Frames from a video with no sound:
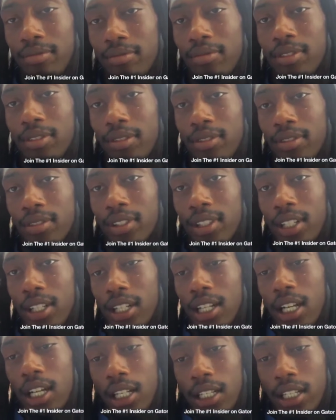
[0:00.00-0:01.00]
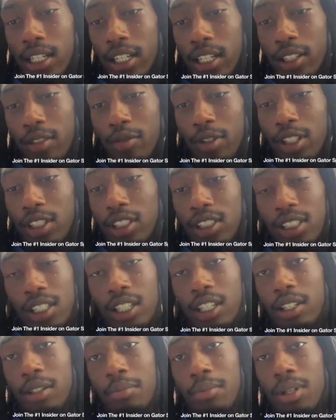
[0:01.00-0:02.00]
Can you comment on how he's yeah, throwing he the ball? Yeah, he's really
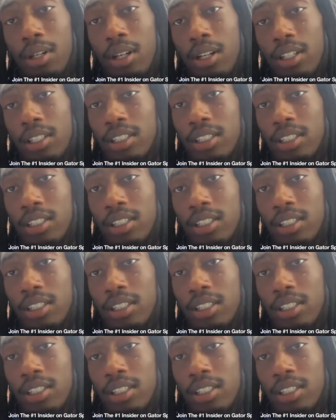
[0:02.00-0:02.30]
slinging the ball.